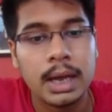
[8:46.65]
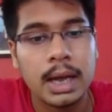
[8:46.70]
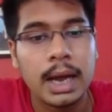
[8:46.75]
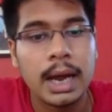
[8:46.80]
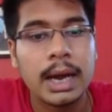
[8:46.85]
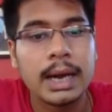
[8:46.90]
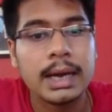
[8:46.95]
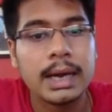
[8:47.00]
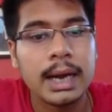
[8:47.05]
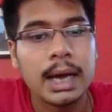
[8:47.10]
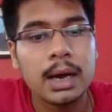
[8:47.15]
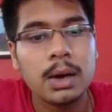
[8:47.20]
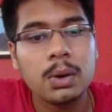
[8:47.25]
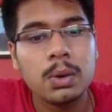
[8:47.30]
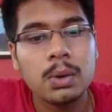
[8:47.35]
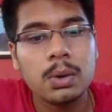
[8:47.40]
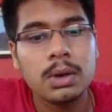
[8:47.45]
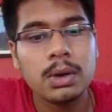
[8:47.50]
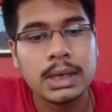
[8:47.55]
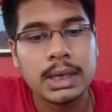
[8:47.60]
and
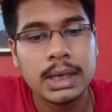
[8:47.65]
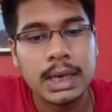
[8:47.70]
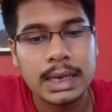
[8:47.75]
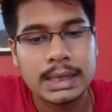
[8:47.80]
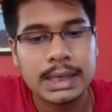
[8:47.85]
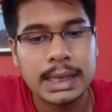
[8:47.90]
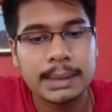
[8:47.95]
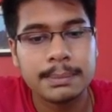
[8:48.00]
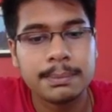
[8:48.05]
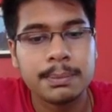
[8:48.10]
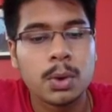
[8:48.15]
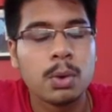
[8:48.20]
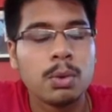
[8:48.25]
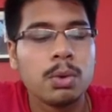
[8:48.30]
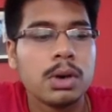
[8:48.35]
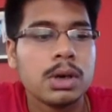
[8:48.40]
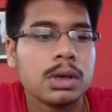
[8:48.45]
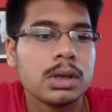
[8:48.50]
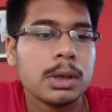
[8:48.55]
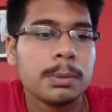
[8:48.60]
now he has like
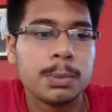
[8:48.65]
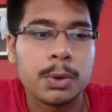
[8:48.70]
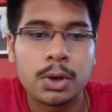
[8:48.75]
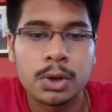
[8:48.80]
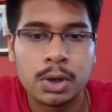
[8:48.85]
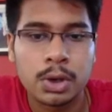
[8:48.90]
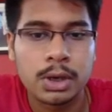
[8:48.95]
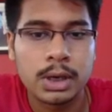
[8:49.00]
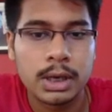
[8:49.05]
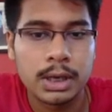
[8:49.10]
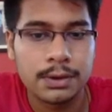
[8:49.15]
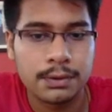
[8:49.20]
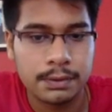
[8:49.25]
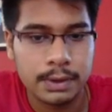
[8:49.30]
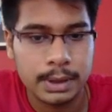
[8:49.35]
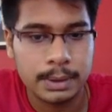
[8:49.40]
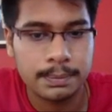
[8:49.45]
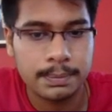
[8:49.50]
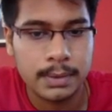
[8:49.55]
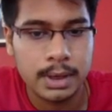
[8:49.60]
provoked the pawn on
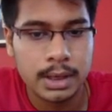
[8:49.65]
d5.